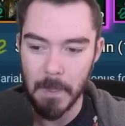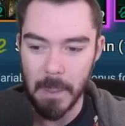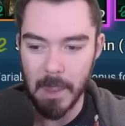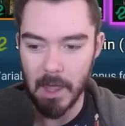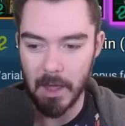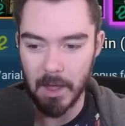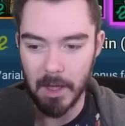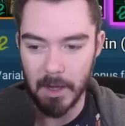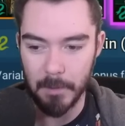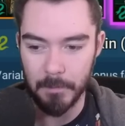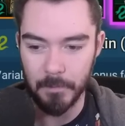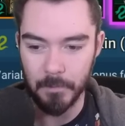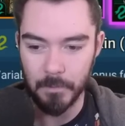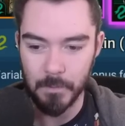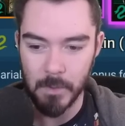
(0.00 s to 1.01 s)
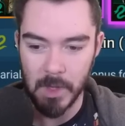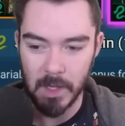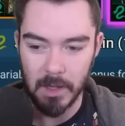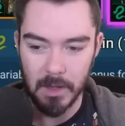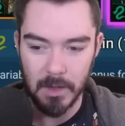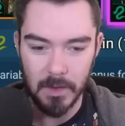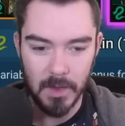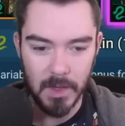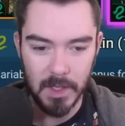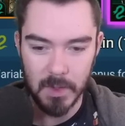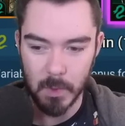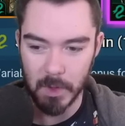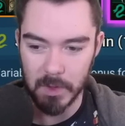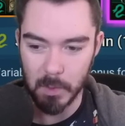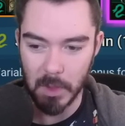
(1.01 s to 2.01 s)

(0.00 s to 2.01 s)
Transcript: Um, this one's